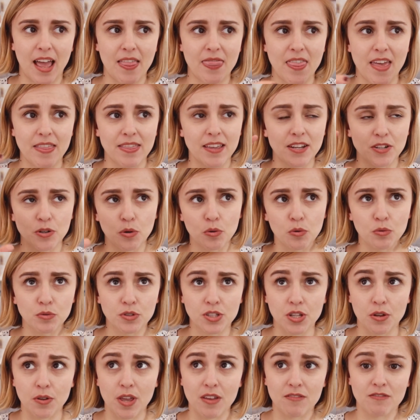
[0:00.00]
And then they'd
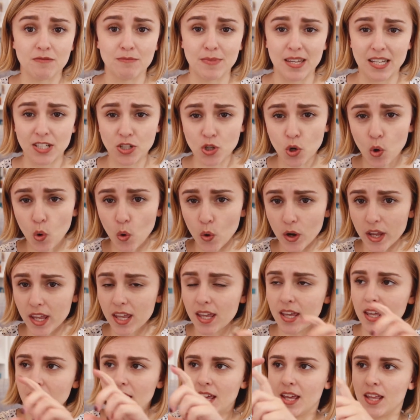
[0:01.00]
also given me a
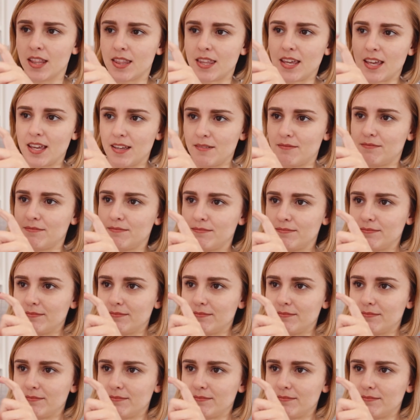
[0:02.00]
toy that